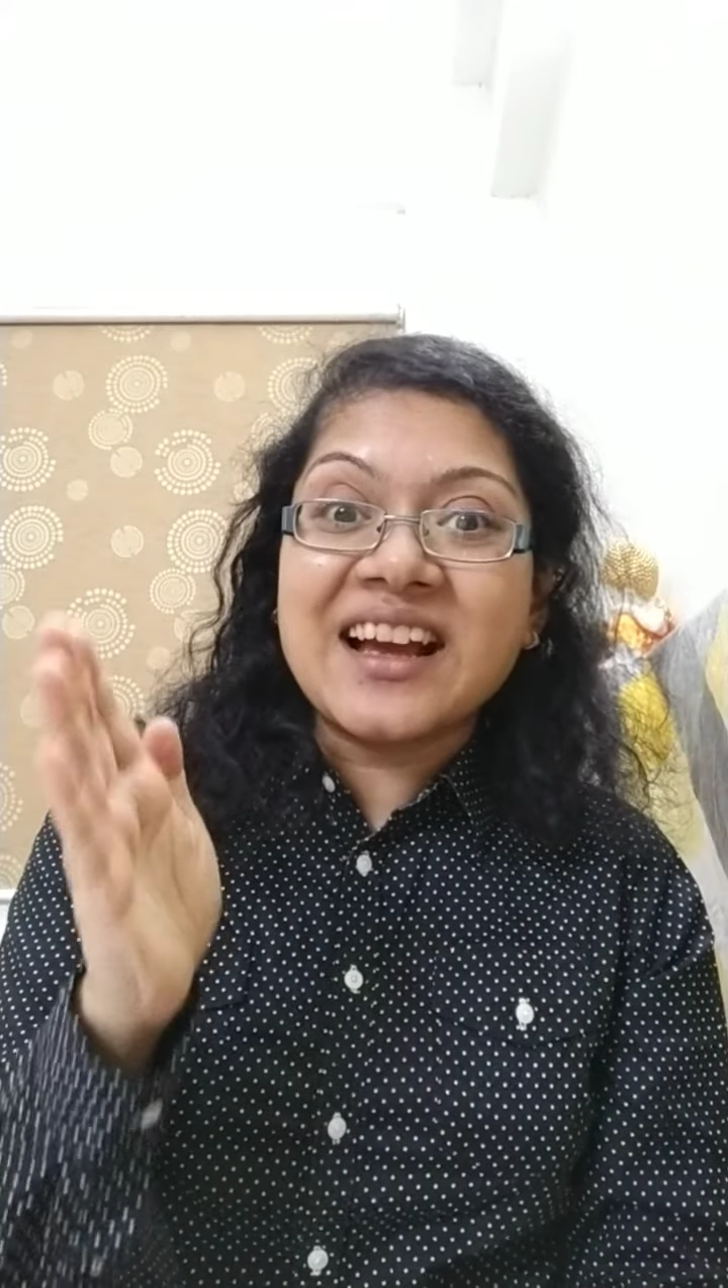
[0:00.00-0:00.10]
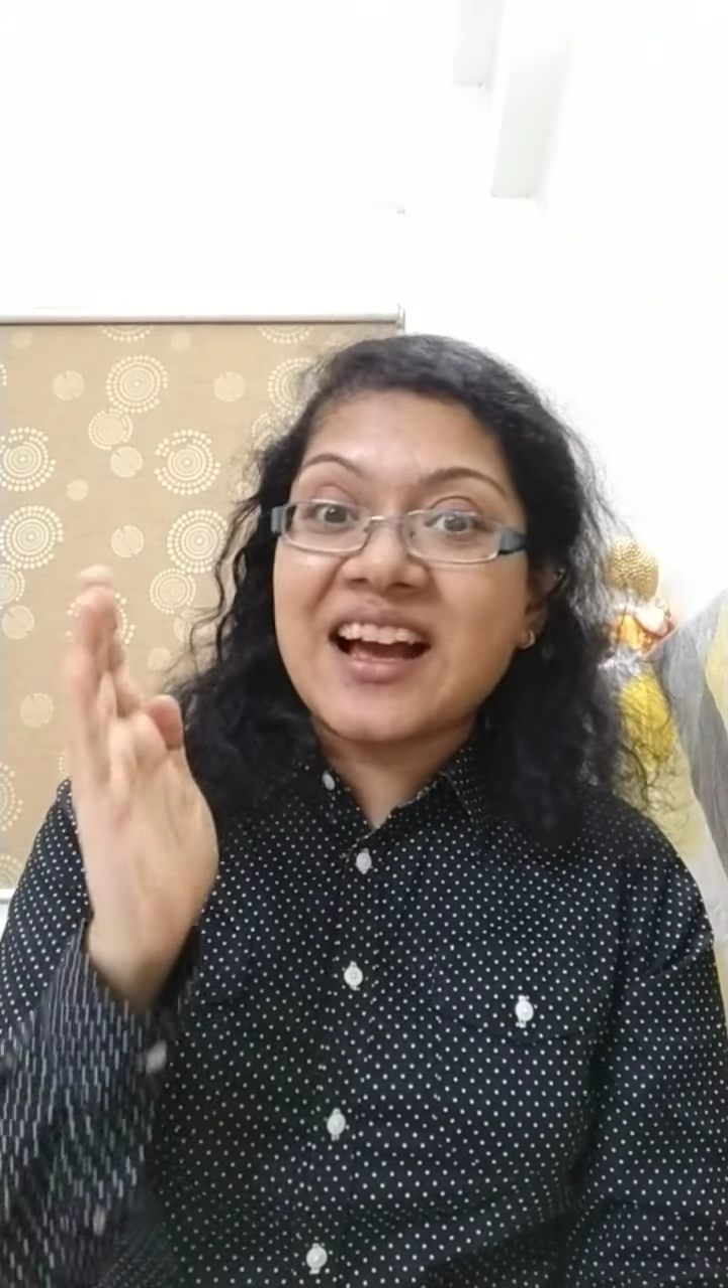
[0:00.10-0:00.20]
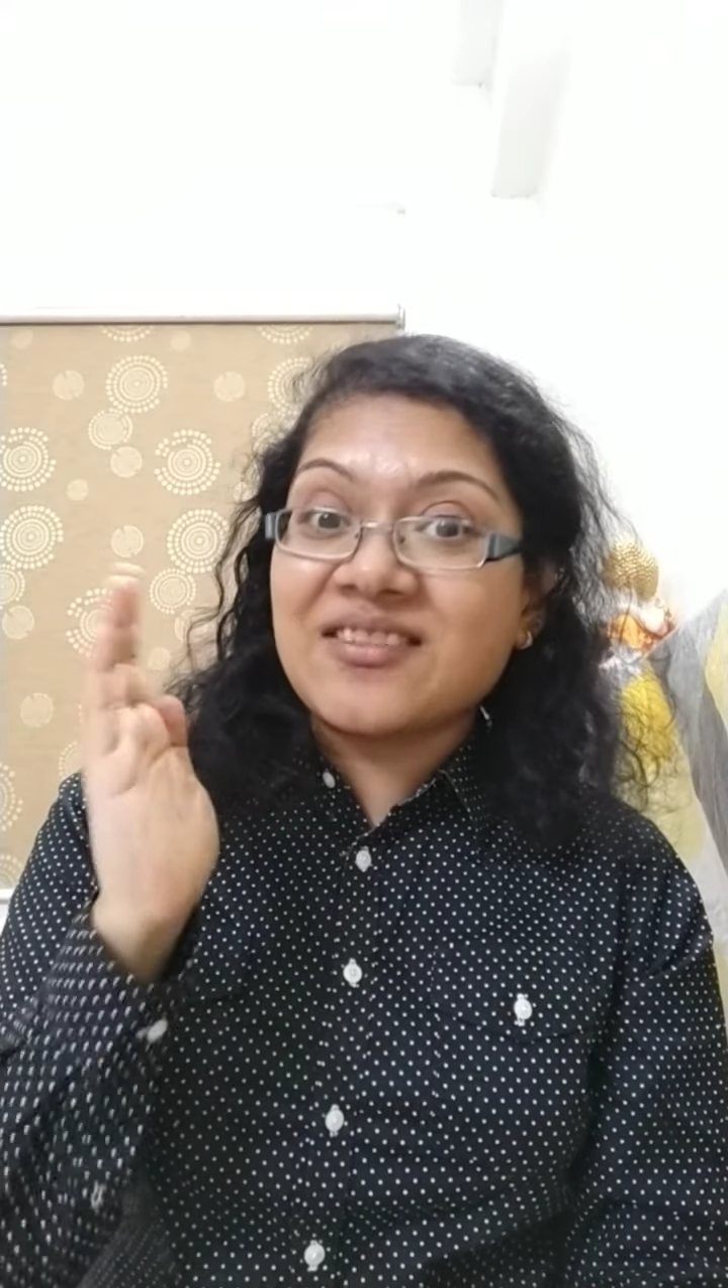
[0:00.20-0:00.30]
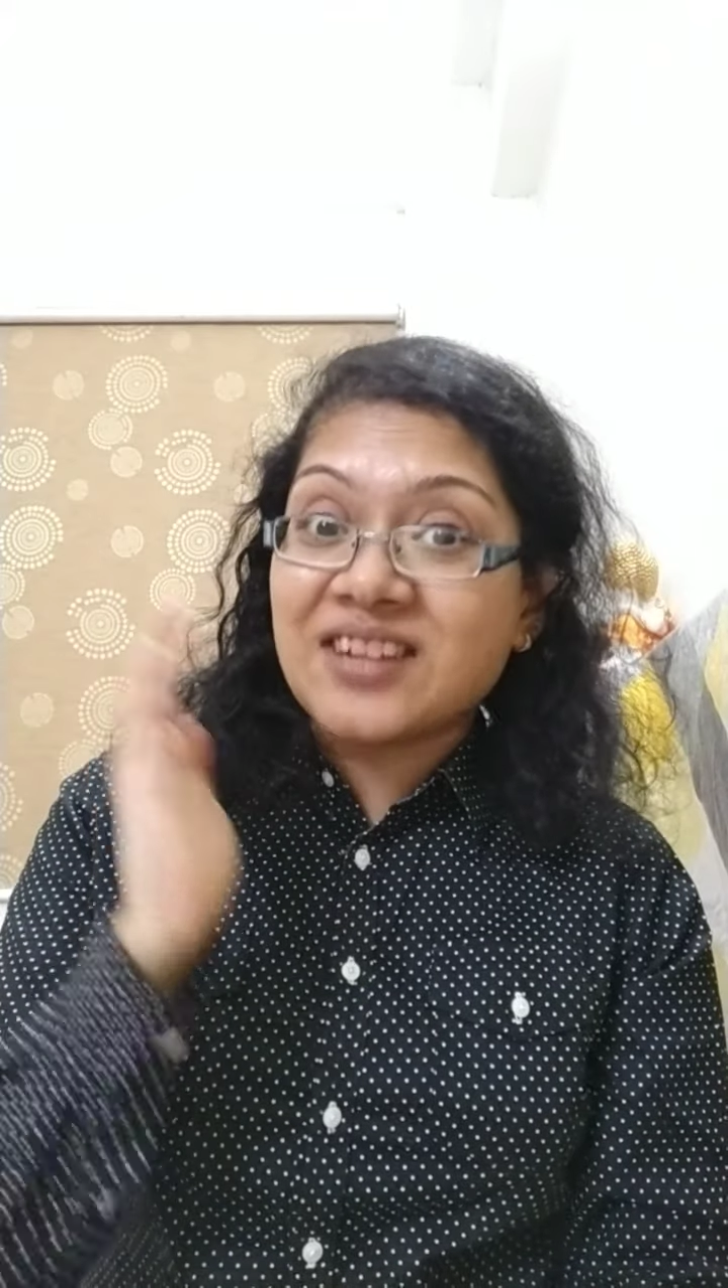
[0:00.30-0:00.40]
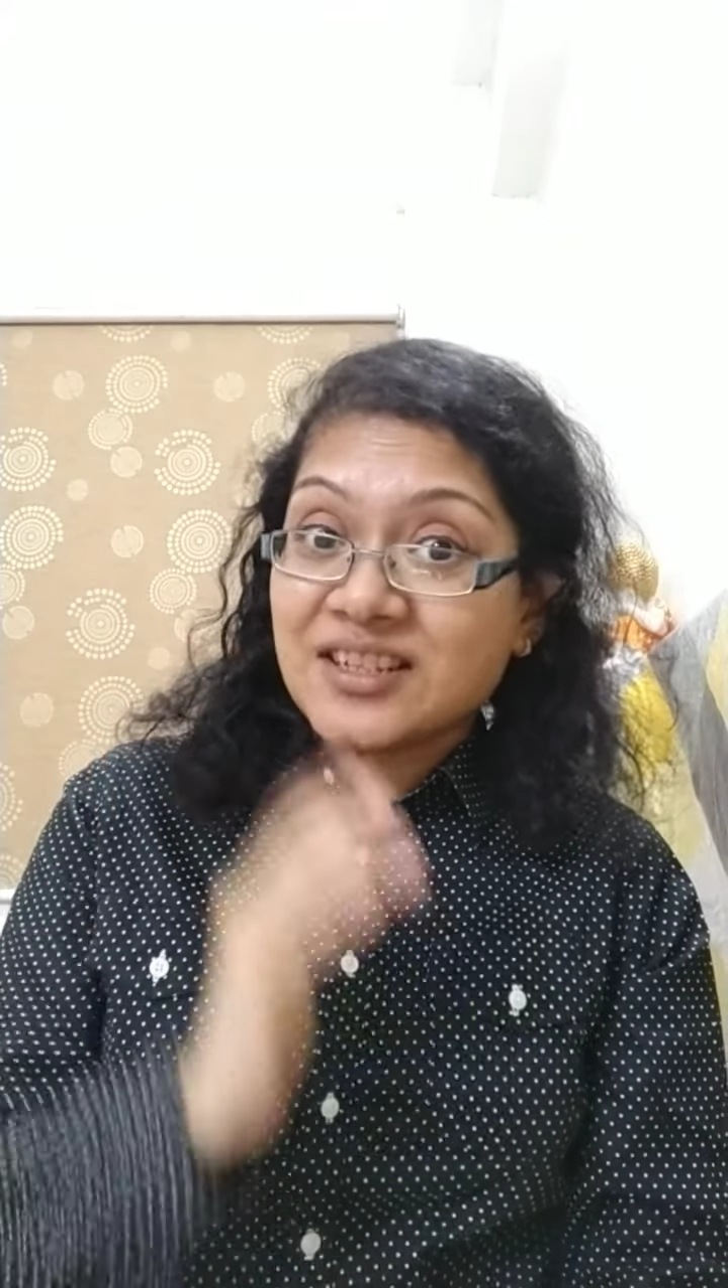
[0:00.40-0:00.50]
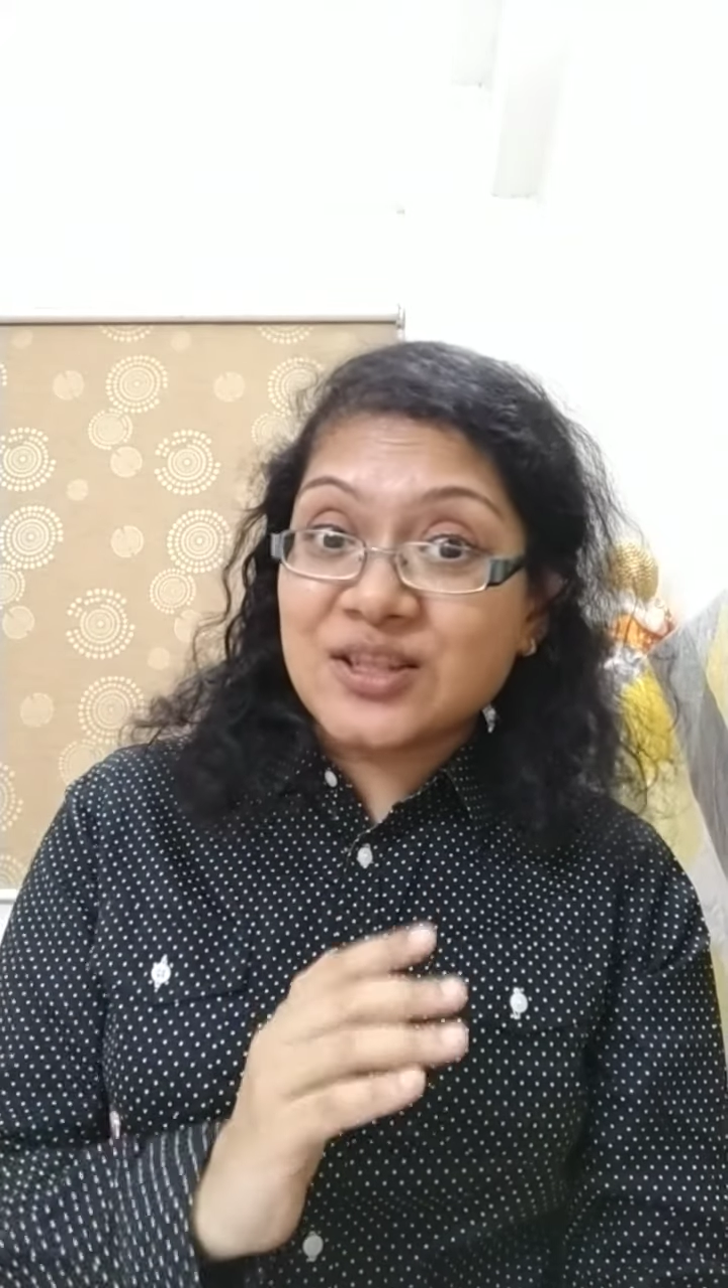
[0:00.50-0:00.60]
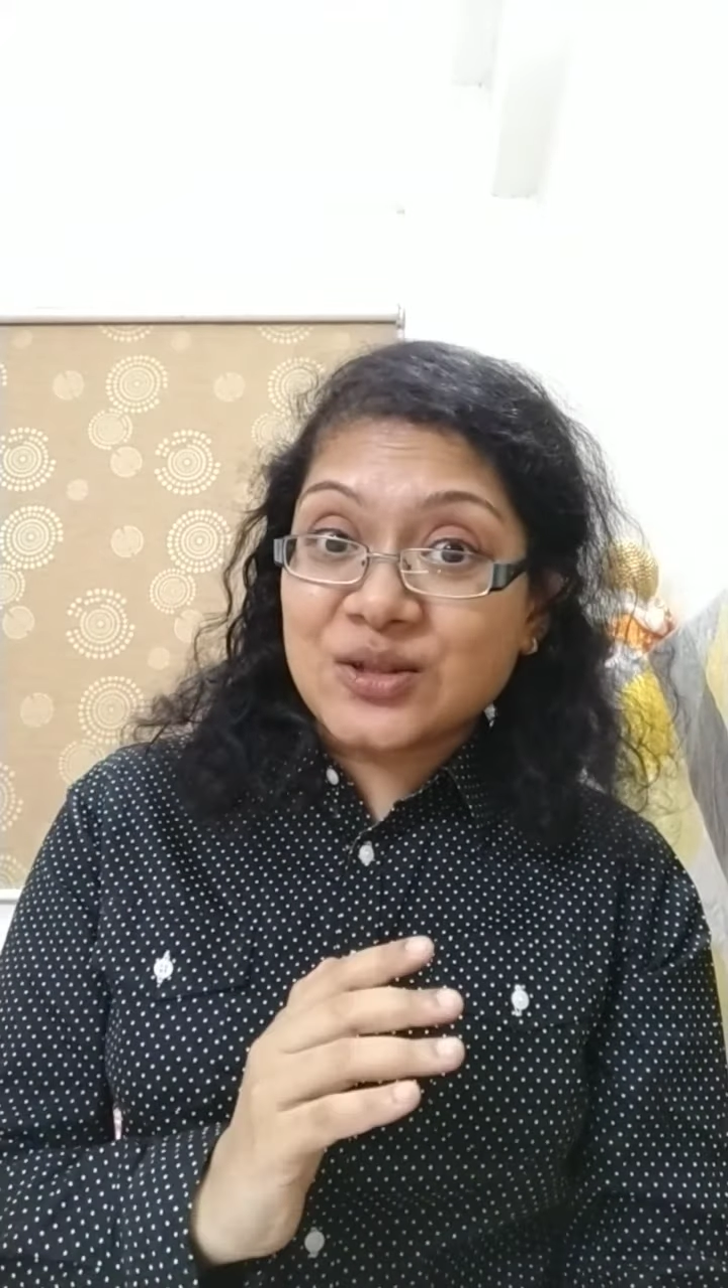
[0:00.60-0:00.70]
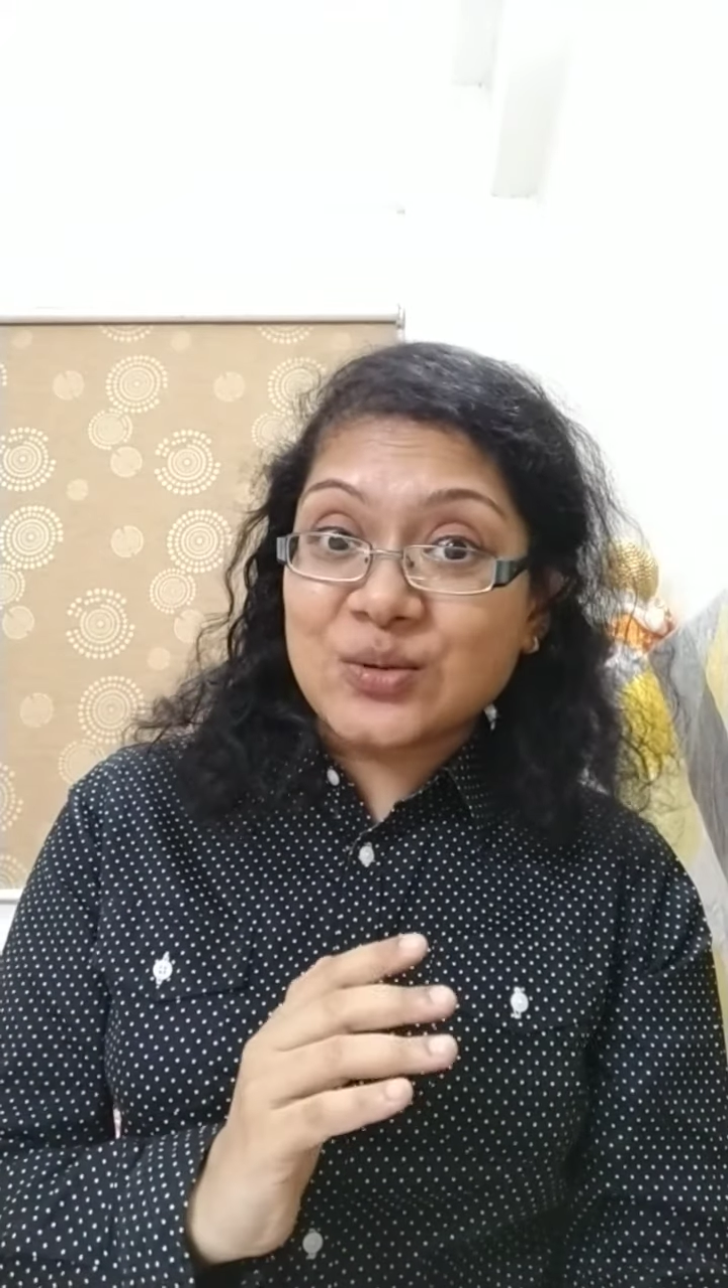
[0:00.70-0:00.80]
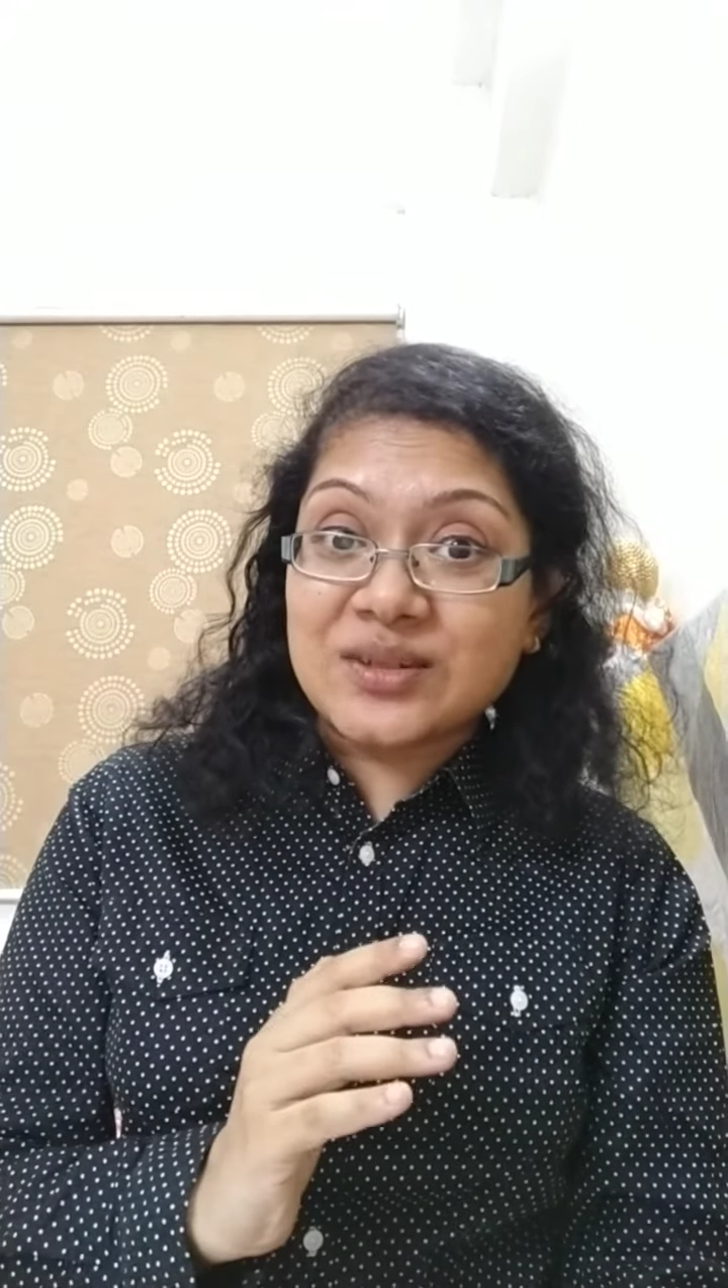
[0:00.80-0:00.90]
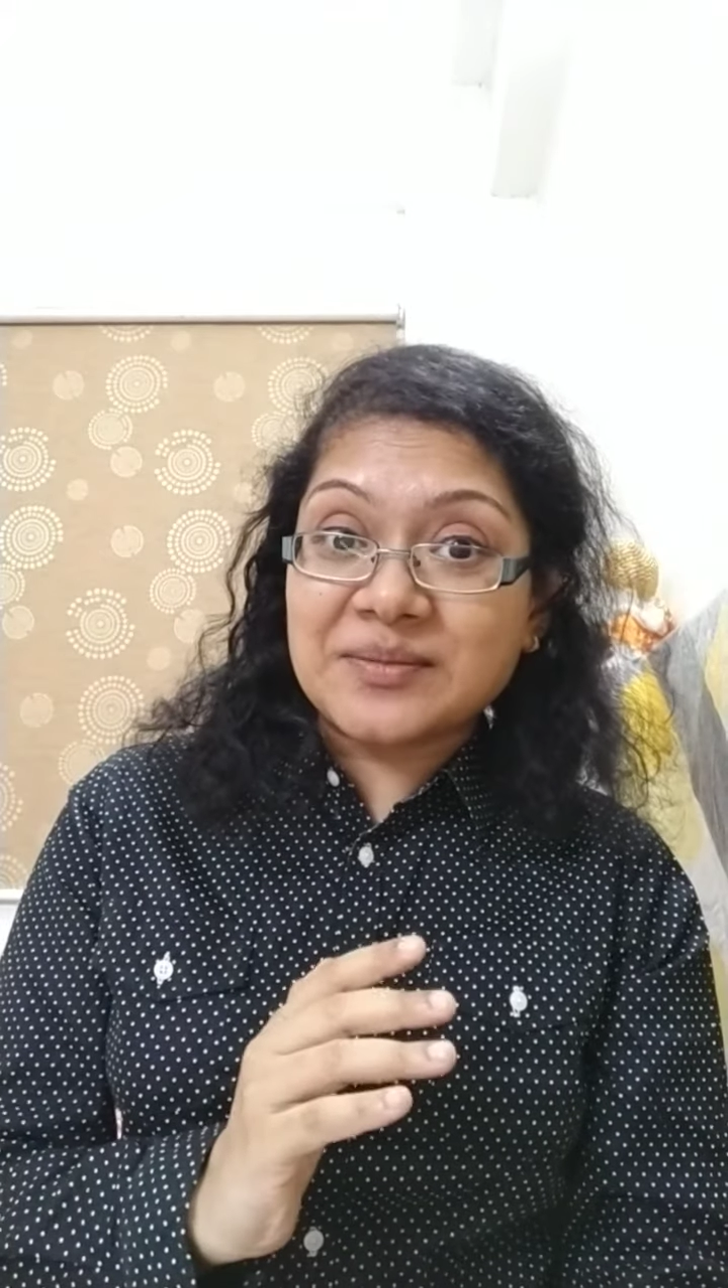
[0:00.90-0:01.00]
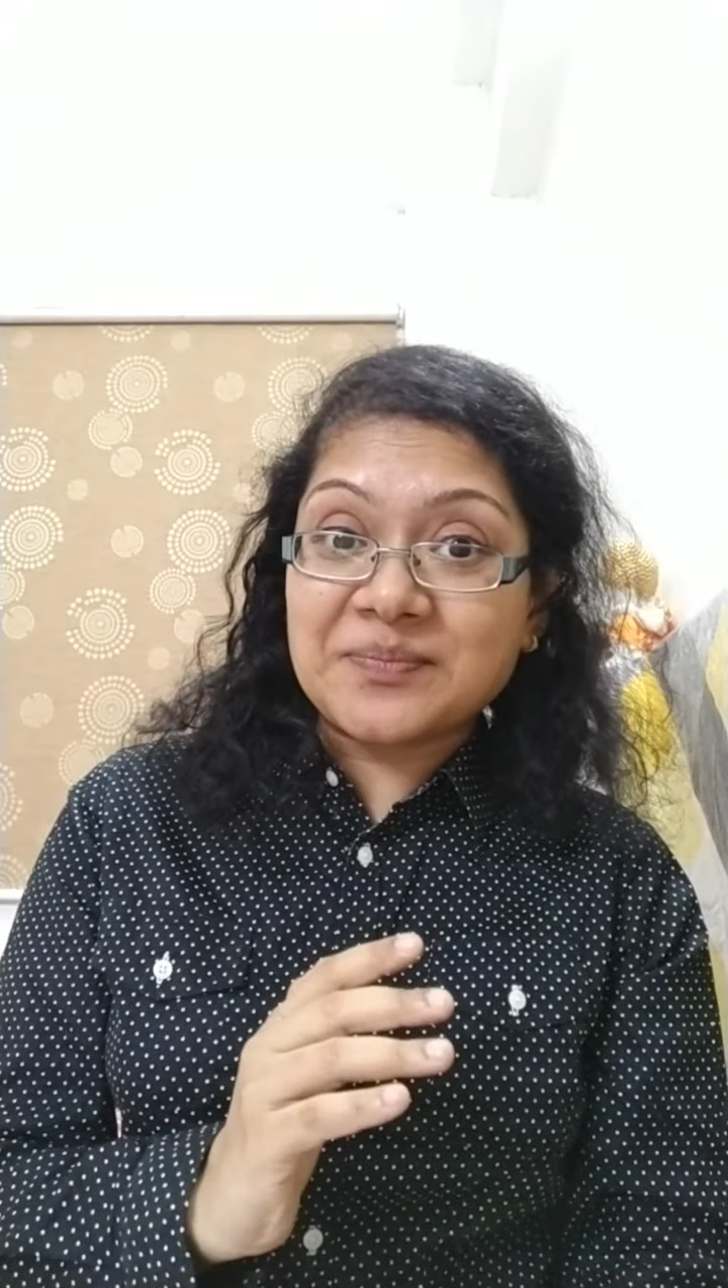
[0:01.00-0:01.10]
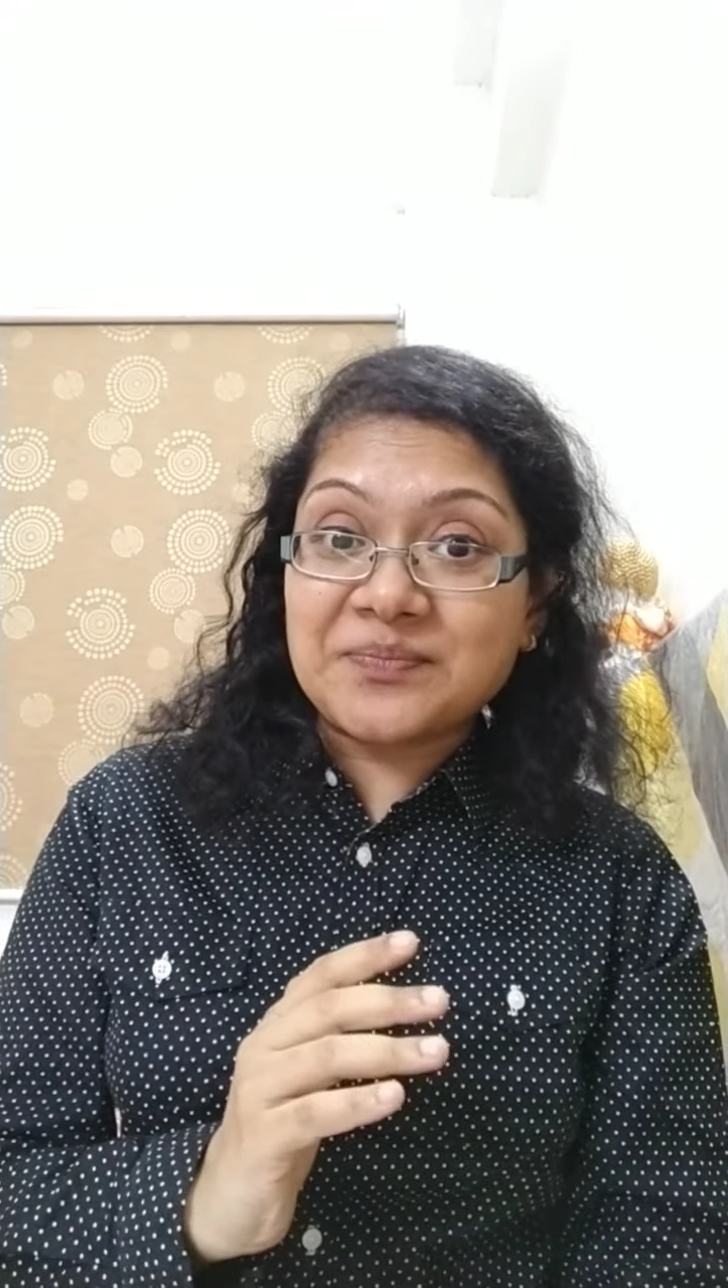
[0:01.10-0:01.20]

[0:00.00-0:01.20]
have understood.